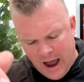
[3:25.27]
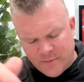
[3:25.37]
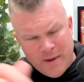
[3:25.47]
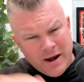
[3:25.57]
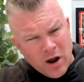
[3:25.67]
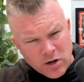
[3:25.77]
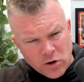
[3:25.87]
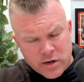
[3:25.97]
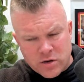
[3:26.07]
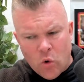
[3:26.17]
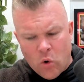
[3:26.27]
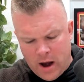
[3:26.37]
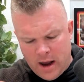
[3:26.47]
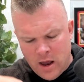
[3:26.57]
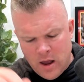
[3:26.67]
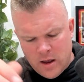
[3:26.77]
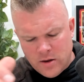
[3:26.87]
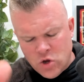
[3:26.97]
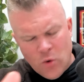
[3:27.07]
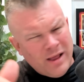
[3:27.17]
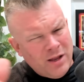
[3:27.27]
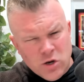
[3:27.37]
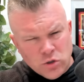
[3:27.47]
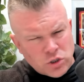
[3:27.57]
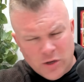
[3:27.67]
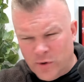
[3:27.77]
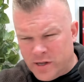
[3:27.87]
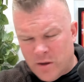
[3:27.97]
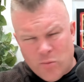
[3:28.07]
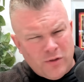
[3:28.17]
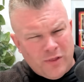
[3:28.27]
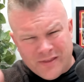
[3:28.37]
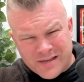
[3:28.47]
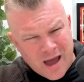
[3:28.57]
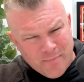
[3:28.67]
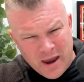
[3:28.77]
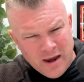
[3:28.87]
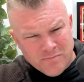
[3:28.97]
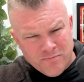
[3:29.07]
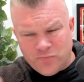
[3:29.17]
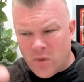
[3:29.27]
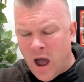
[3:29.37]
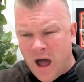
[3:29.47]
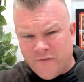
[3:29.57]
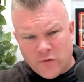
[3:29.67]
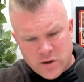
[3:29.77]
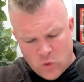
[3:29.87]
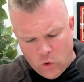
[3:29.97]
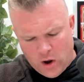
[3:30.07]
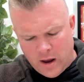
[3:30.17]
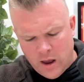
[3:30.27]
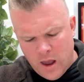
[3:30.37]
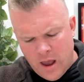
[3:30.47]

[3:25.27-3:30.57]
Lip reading: Depending on your scoring, New England usually was somewhere in like the top 8 for scoring,